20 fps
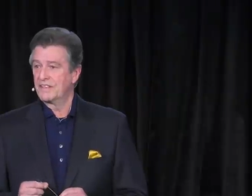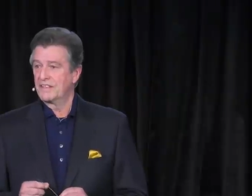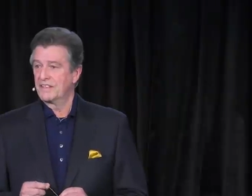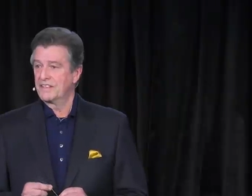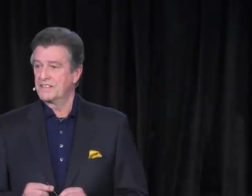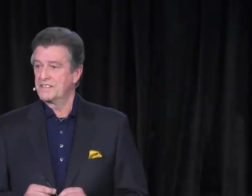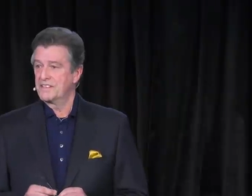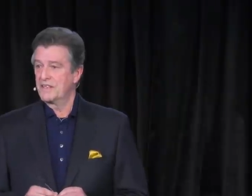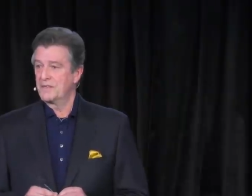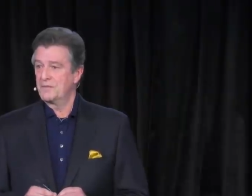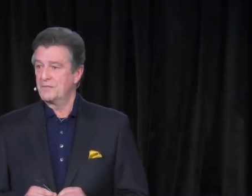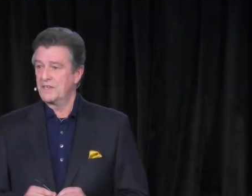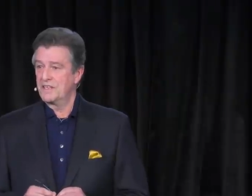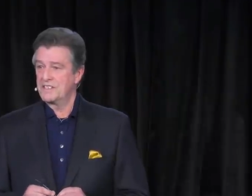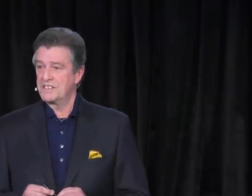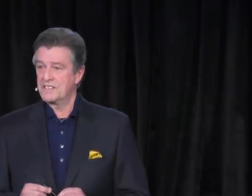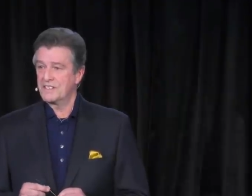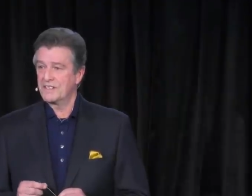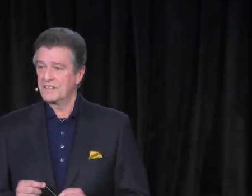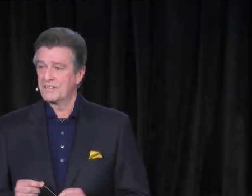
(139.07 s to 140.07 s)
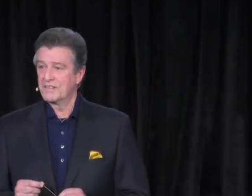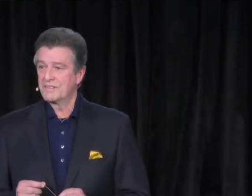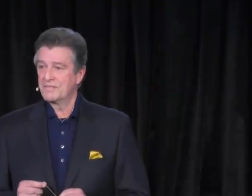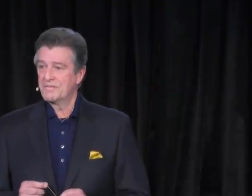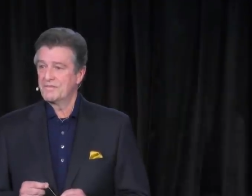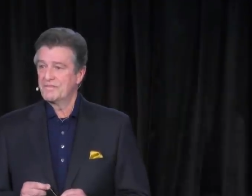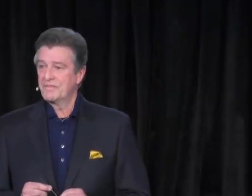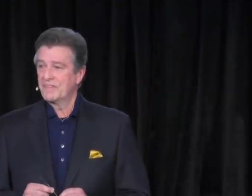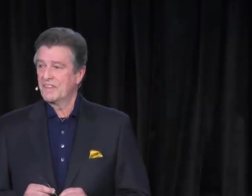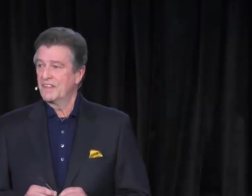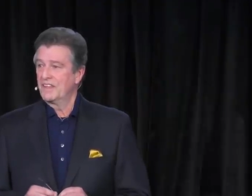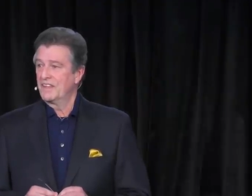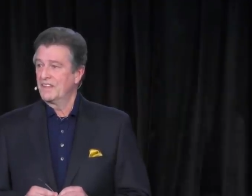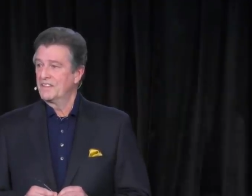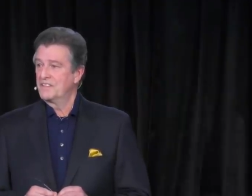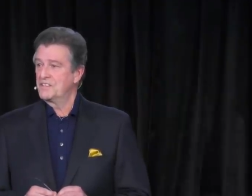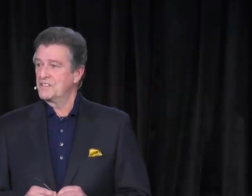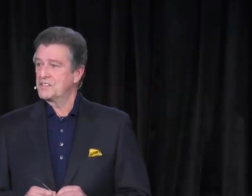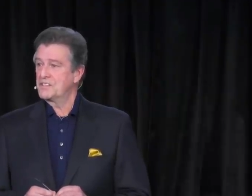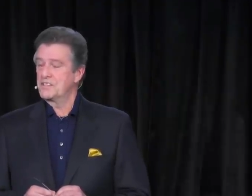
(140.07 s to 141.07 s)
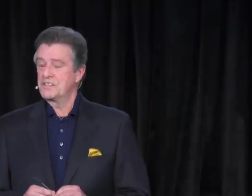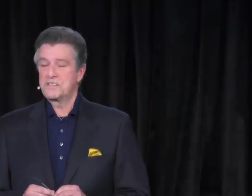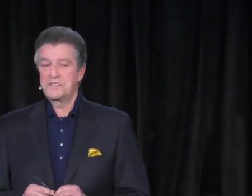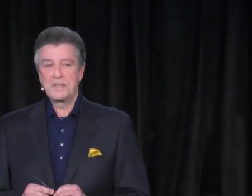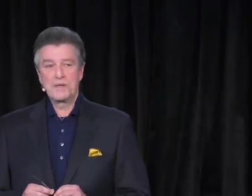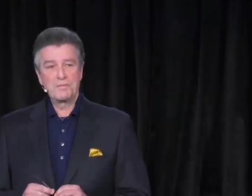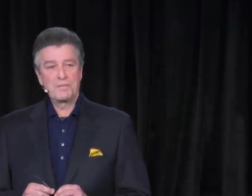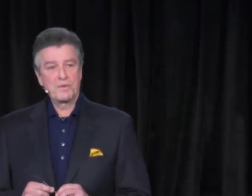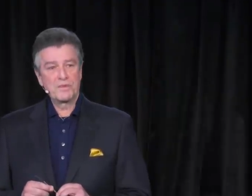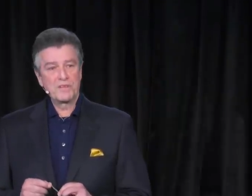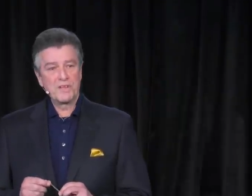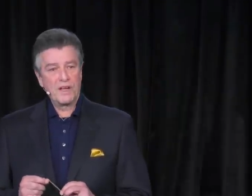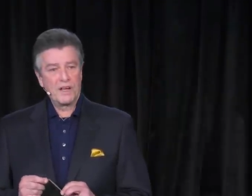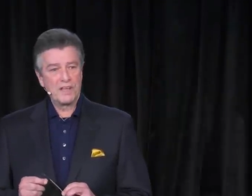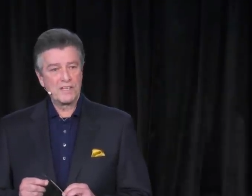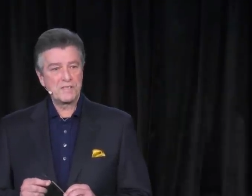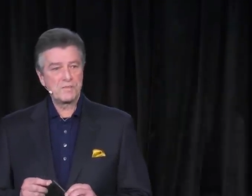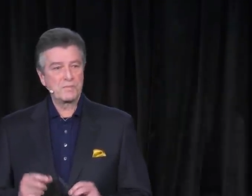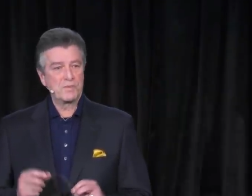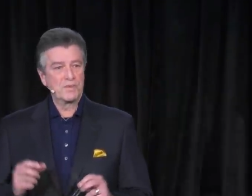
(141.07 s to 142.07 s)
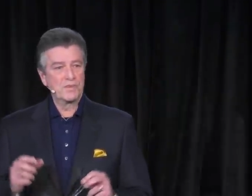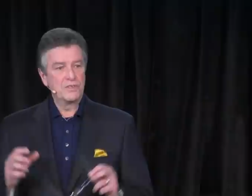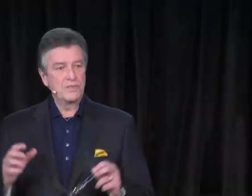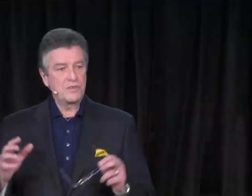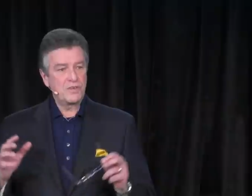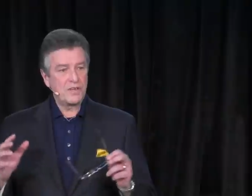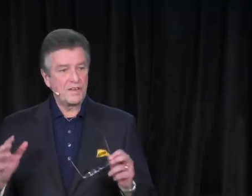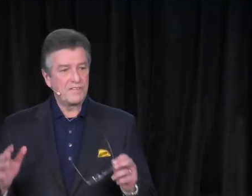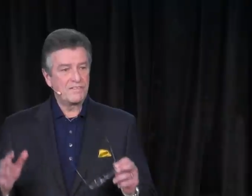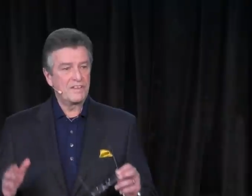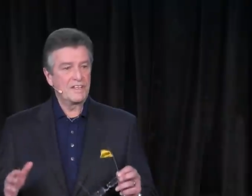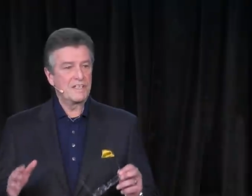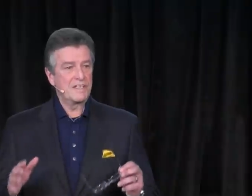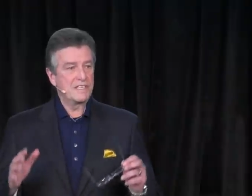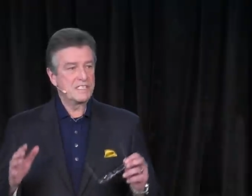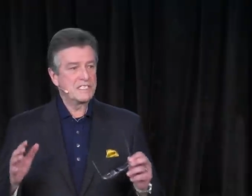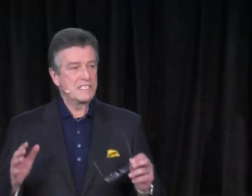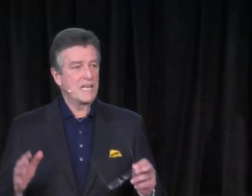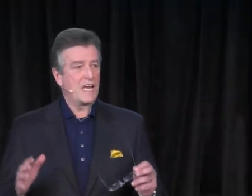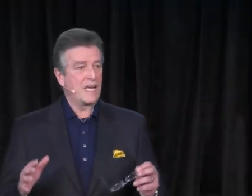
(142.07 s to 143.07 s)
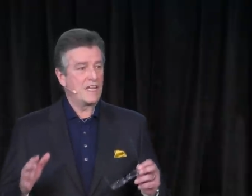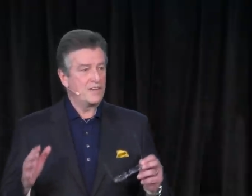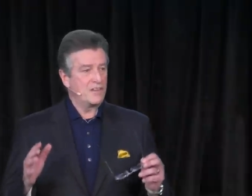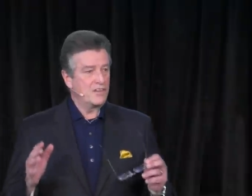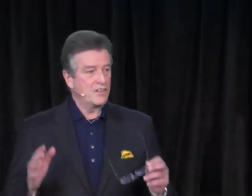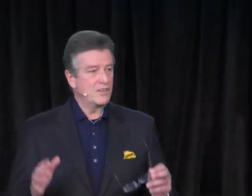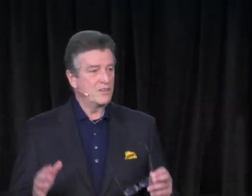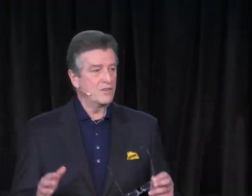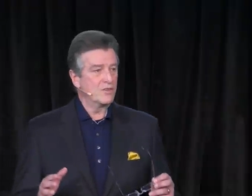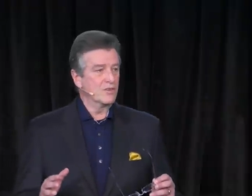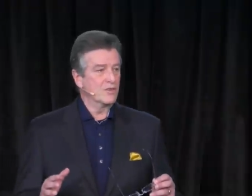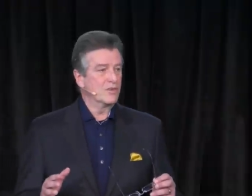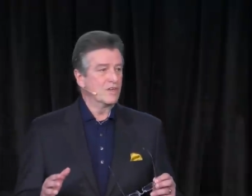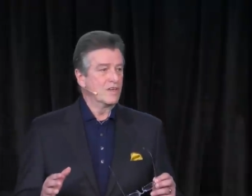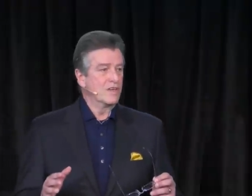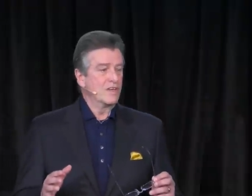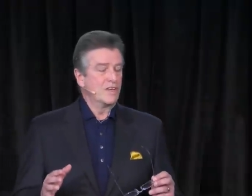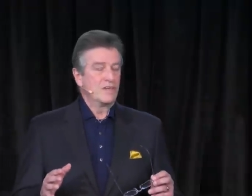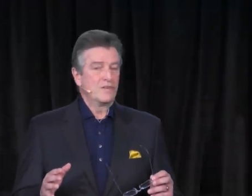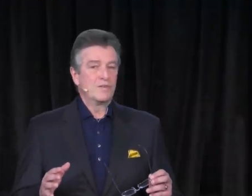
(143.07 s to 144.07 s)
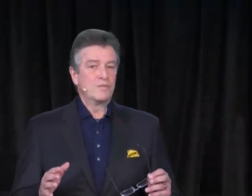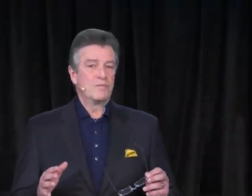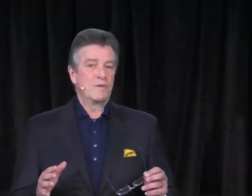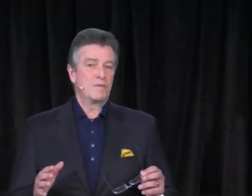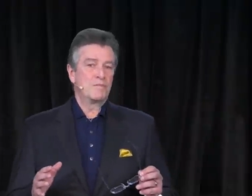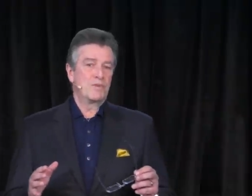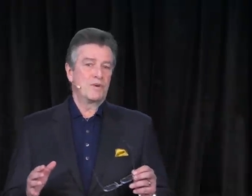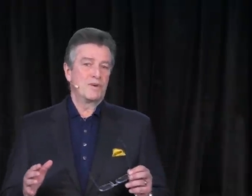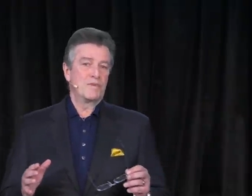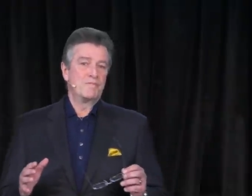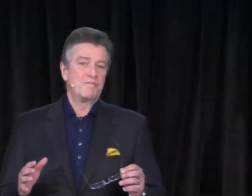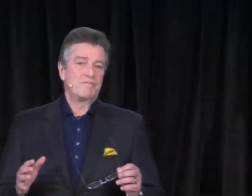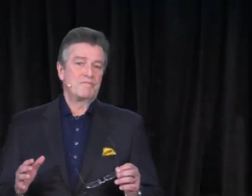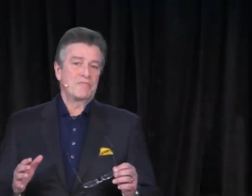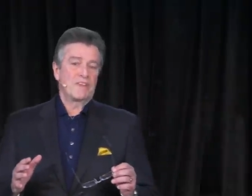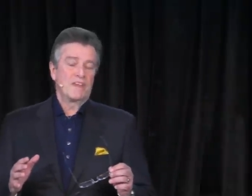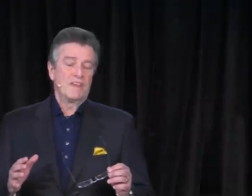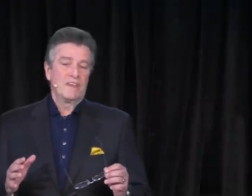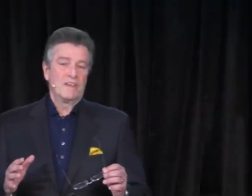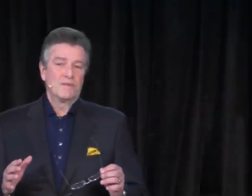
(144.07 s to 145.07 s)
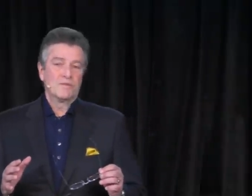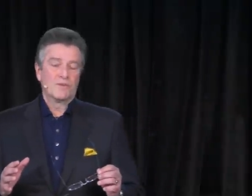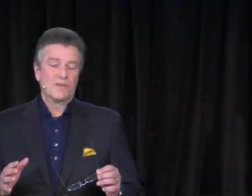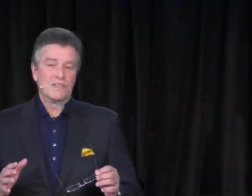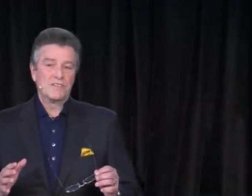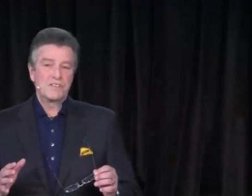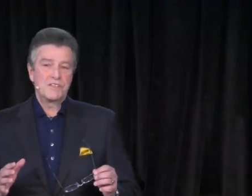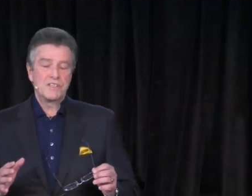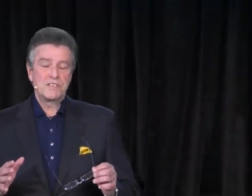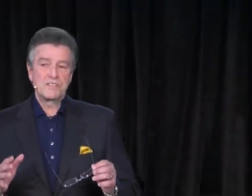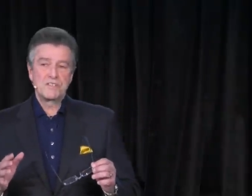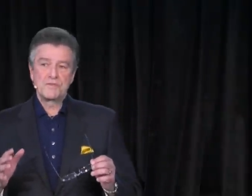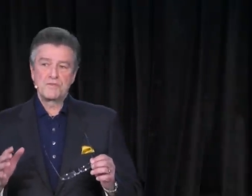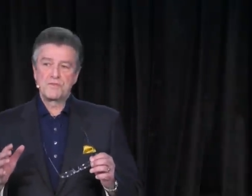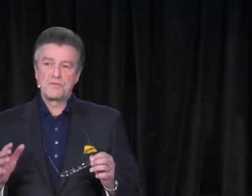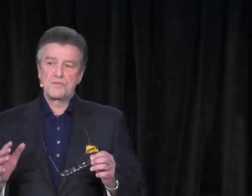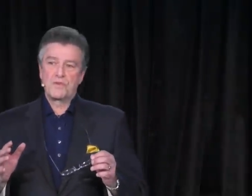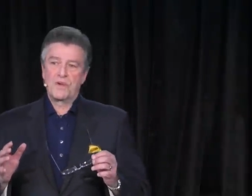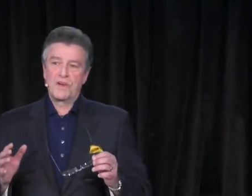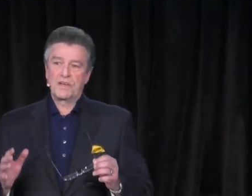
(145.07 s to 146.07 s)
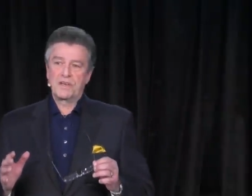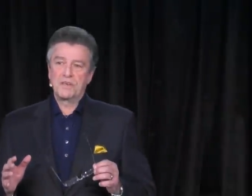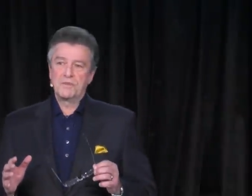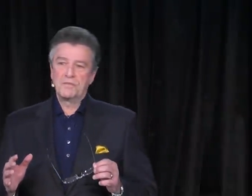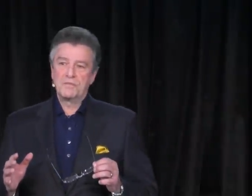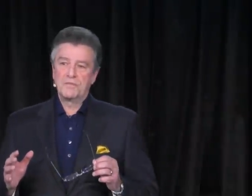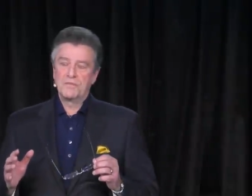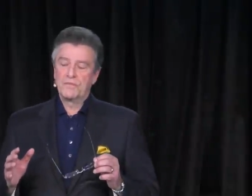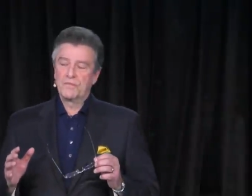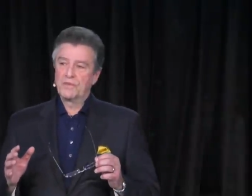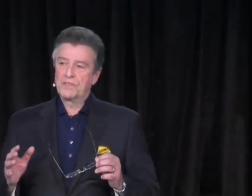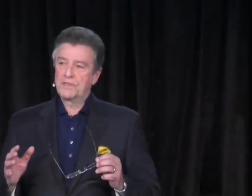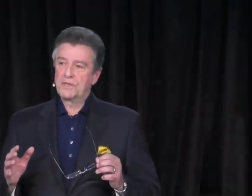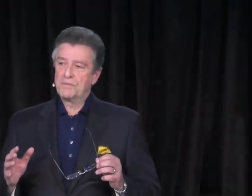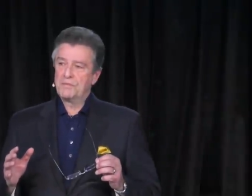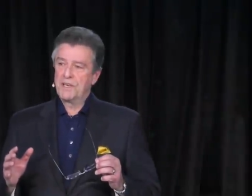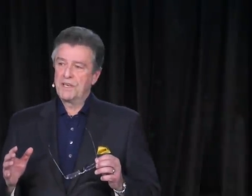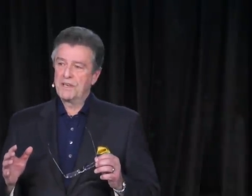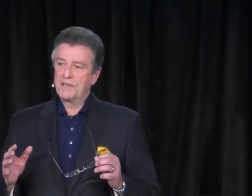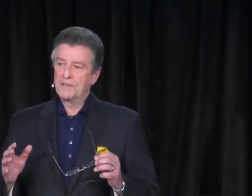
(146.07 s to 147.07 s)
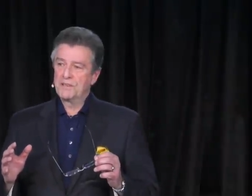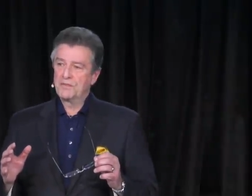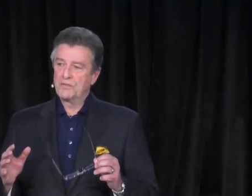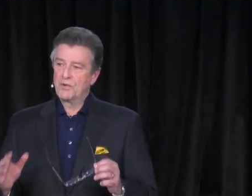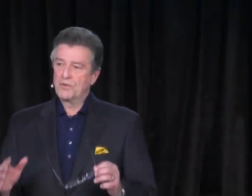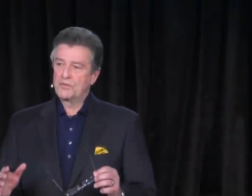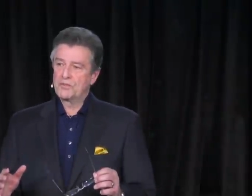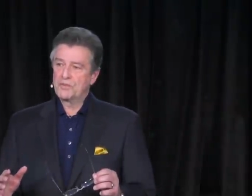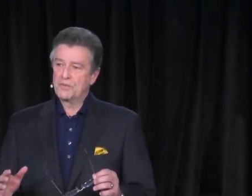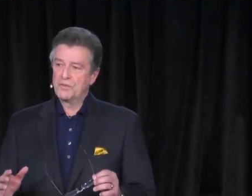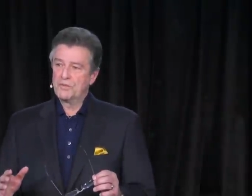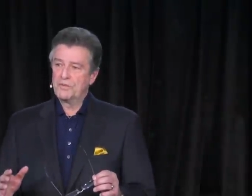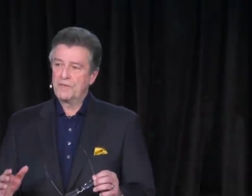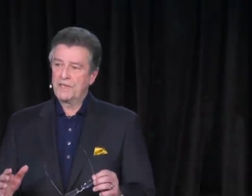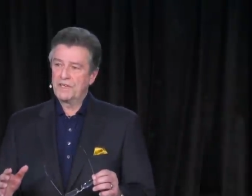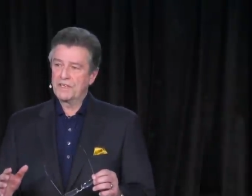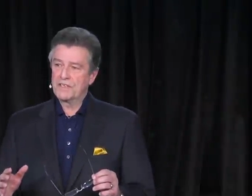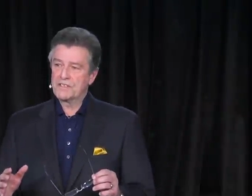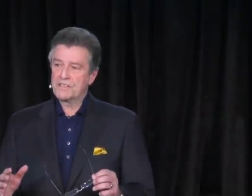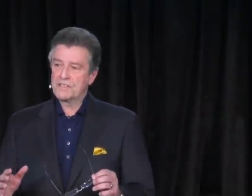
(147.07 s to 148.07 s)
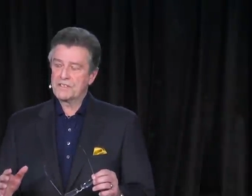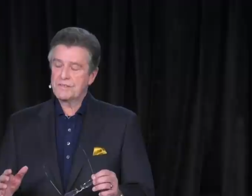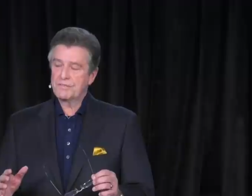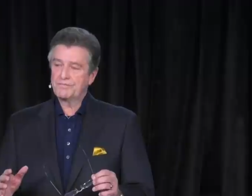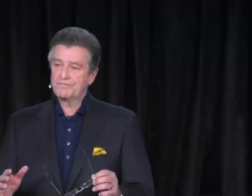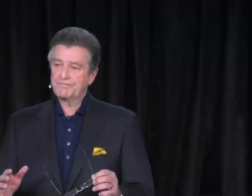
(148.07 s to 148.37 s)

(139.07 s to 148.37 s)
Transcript: Isn't that amazing? Just the simple gospel. New covenant is not new. Remember, when Jesus was walking with the men on the road to Emmaus,